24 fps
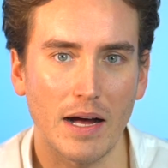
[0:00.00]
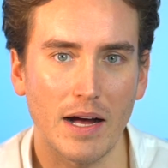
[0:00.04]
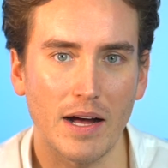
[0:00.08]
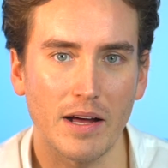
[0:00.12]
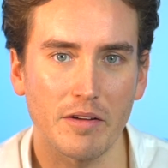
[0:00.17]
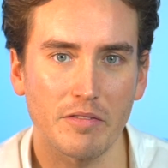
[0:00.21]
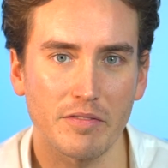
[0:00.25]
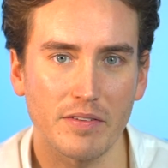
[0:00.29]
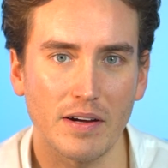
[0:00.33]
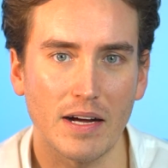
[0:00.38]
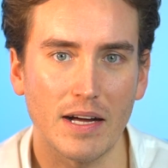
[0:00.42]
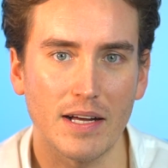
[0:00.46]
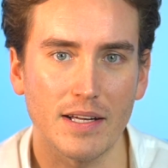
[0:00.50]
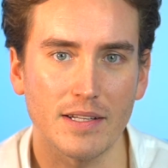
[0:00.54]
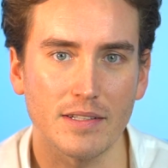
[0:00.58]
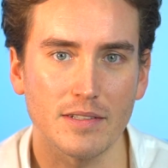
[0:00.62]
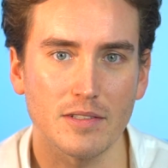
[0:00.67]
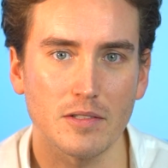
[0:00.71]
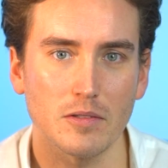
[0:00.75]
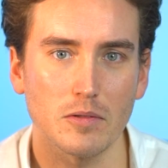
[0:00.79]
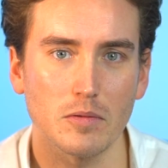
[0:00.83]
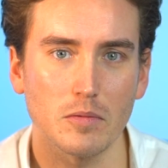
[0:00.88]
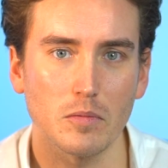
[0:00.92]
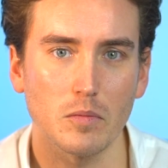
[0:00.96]
I
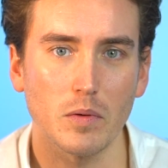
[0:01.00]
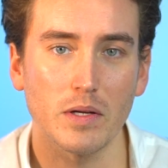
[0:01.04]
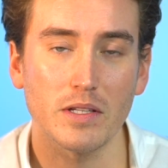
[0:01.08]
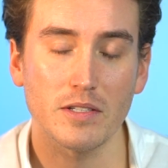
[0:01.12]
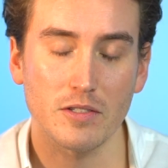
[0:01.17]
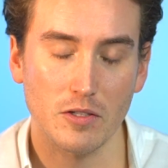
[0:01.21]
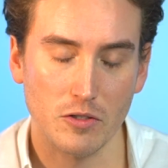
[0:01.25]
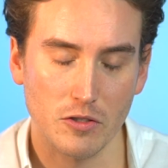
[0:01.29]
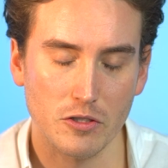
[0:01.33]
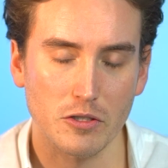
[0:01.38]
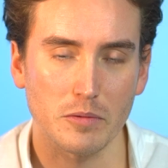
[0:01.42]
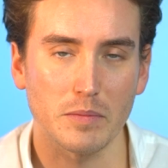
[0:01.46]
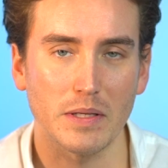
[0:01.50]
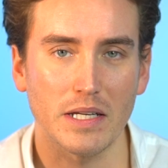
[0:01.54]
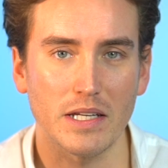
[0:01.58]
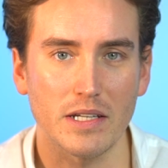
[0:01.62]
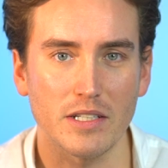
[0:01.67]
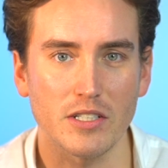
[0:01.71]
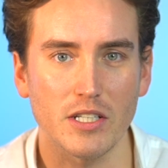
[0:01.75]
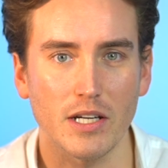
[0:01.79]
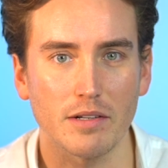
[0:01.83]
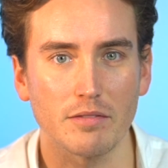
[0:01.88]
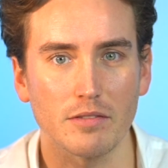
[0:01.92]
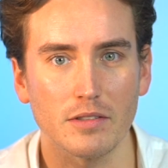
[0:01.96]
find with social media
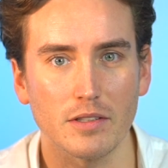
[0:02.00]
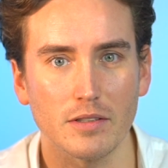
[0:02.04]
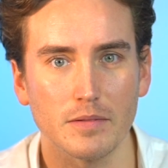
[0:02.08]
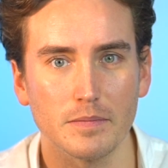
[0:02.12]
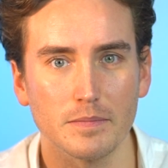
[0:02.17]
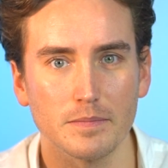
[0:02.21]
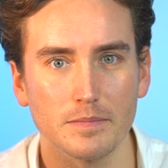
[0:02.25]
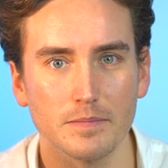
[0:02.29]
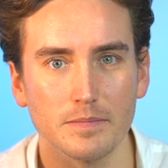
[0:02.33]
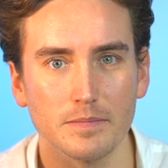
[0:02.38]
in general.